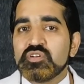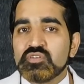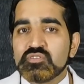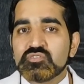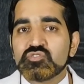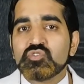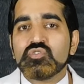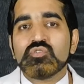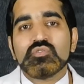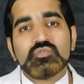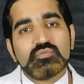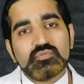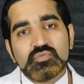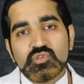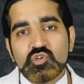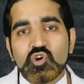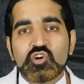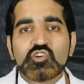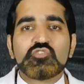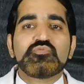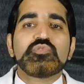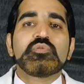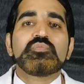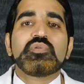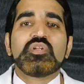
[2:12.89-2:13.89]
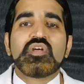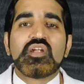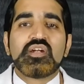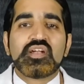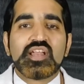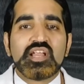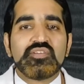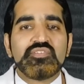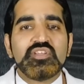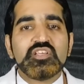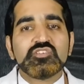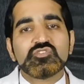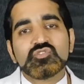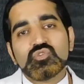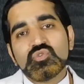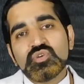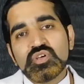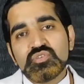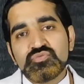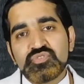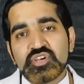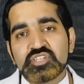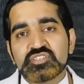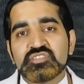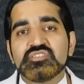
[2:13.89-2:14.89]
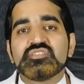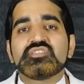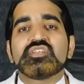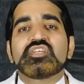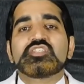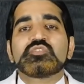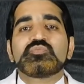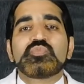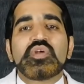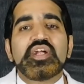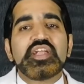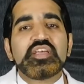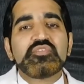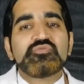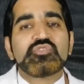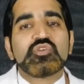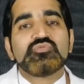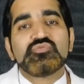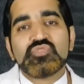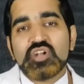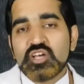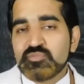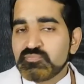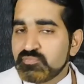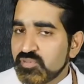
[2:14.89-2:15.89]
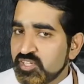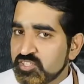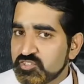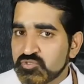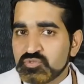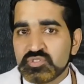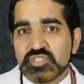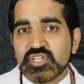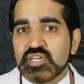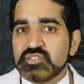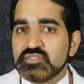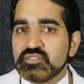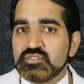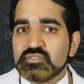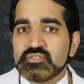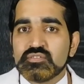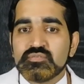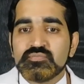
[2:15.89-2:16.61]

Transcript: So a lot of people are traveling, so infections are spreading from one place to the other.